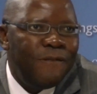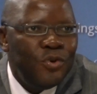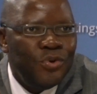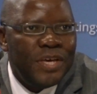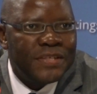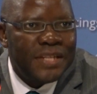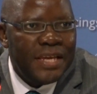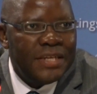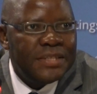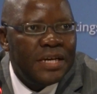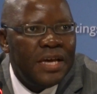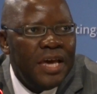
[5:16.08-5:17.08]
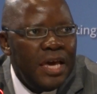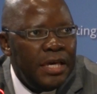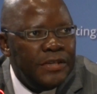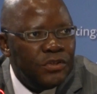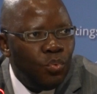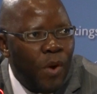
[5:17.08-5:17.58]
a few years later,
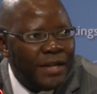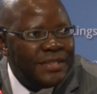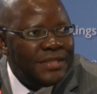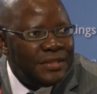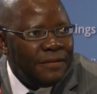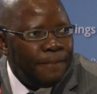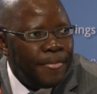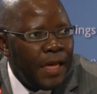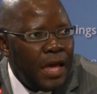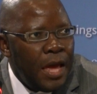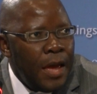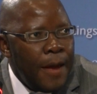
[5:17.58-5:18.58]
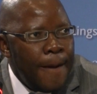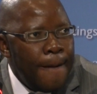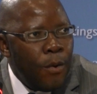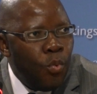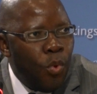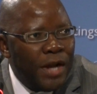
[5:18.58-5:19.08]
is what
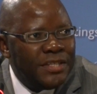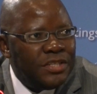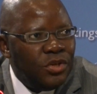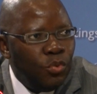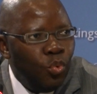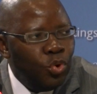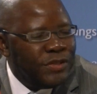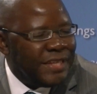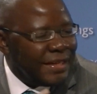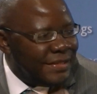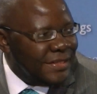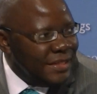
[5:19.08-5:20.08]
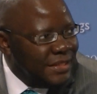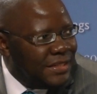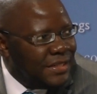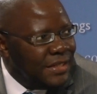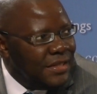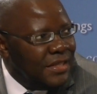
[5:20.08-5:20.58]
will succeed
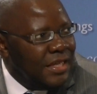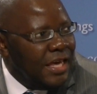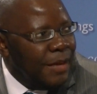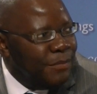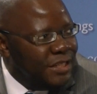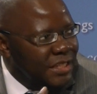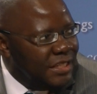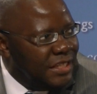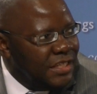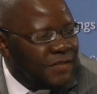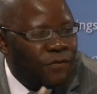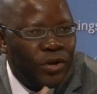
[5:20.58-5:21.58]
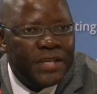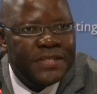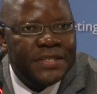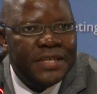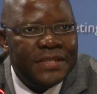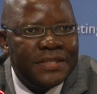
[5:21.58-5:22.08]
the MDGs, for
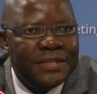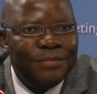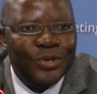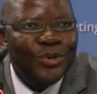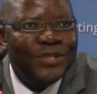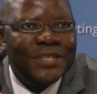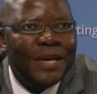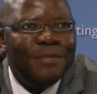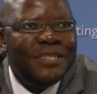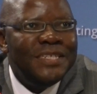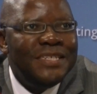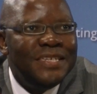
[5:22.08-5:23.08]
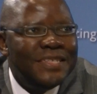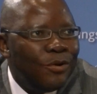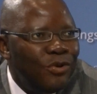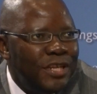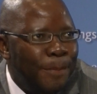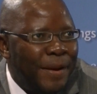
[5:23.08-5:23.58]
instance, because MDGs
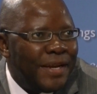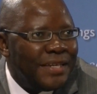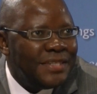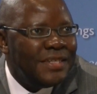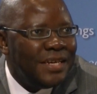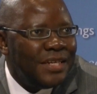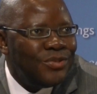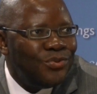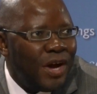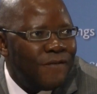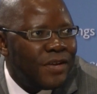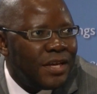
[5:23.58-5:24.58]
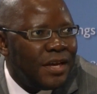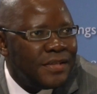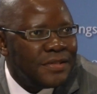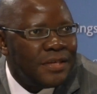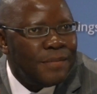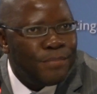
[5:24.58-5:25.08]
are not a panacea to
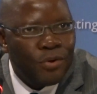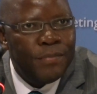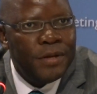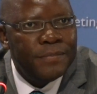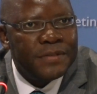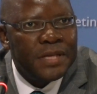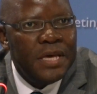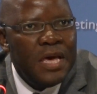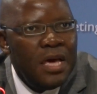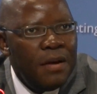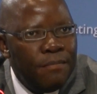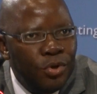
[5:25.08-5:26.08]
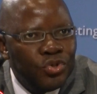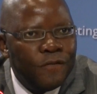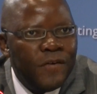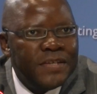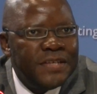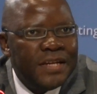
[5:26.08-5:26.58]
Africa's problems. Most
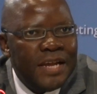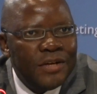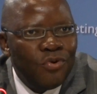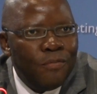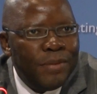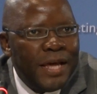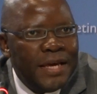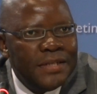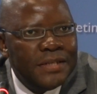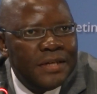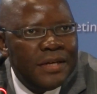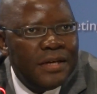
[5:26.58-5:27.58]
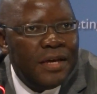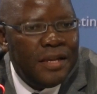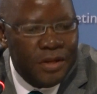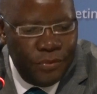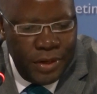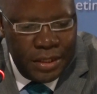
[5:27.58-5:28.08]
of us are non-compliant
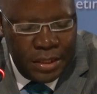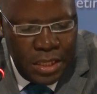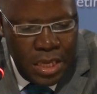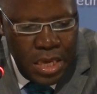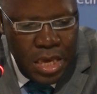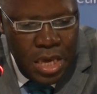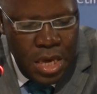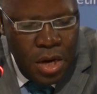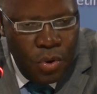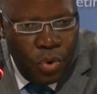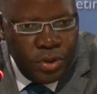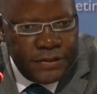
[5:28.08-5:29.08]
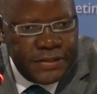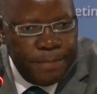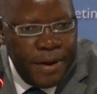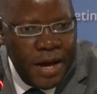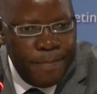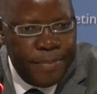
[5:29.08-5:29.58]
anyway. On
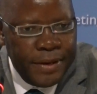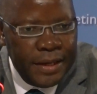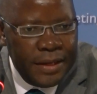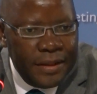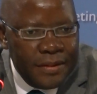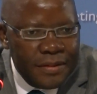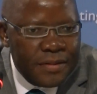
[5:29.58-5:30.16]
Zimbabwe,